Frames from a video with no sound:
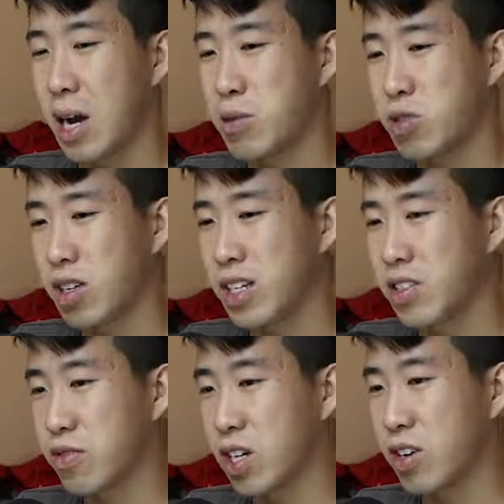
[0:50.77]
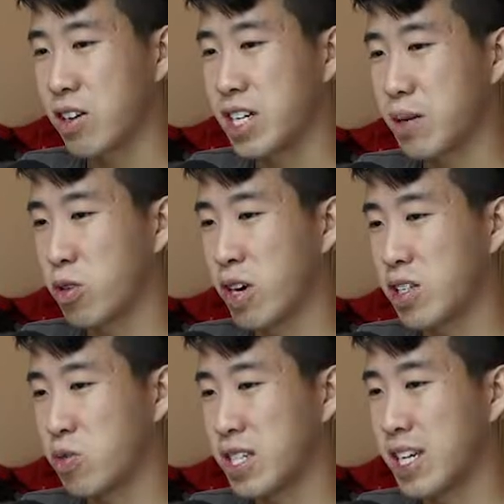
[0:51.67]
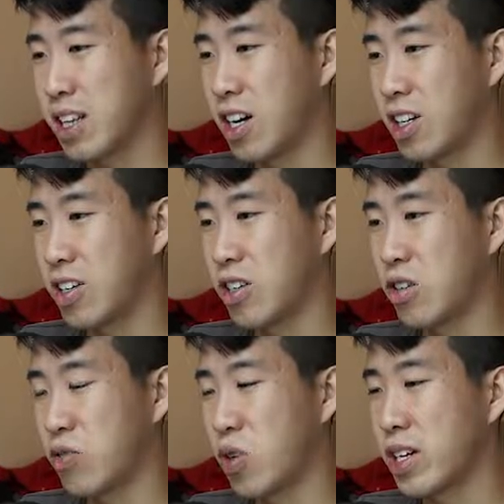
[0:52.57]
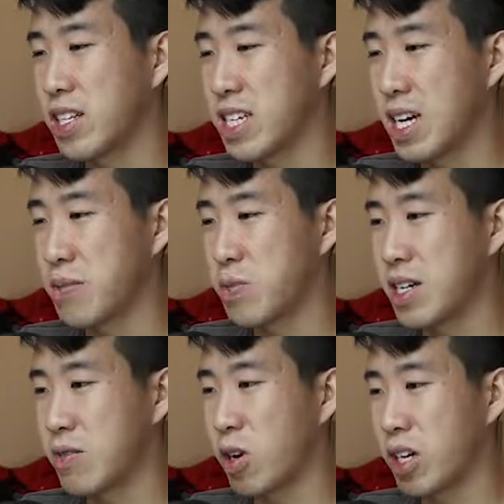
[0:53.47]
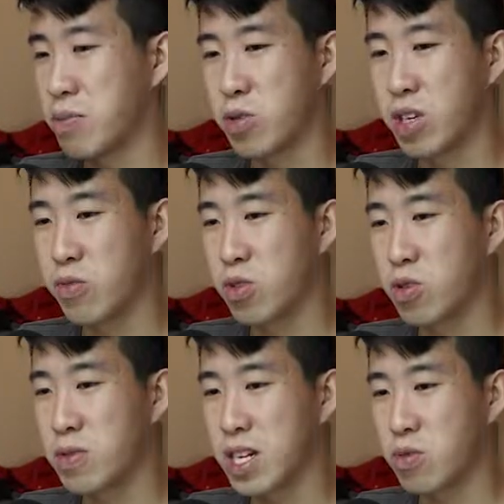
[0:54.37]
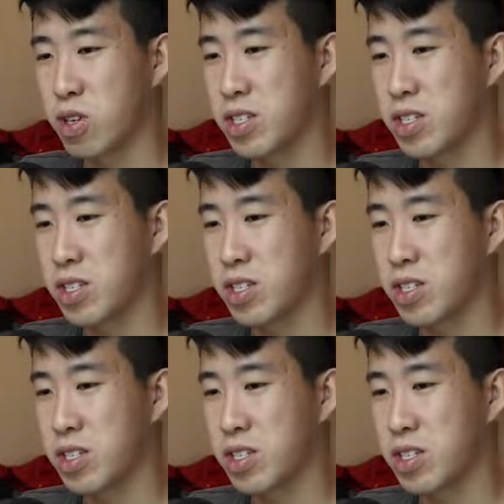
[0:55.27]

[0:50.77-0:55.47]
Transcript: struggling to follow how table rounds would take longer. You're avoiding the time spent walking between rooms as well as the